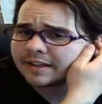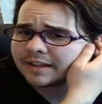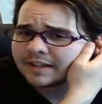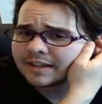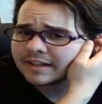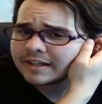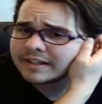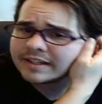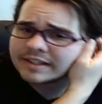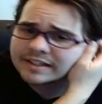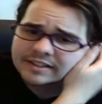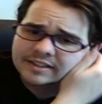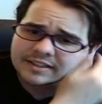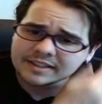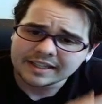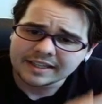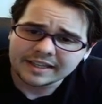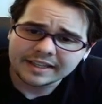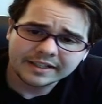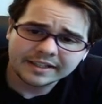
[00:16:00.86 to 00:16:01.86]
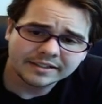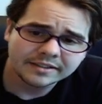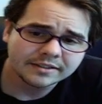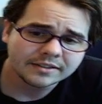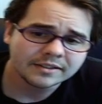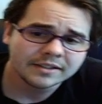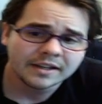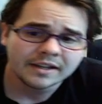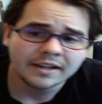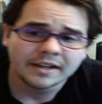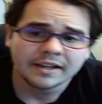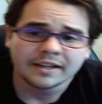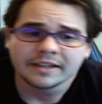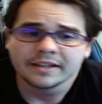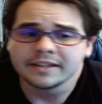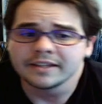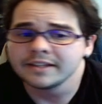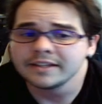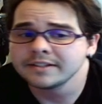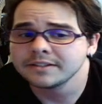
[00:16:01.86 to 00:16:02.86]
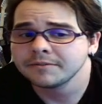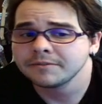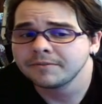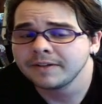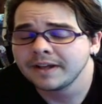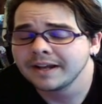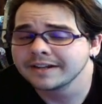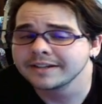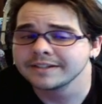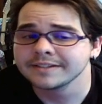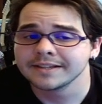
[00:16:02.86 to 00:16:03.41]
Ignis Heat. His effect is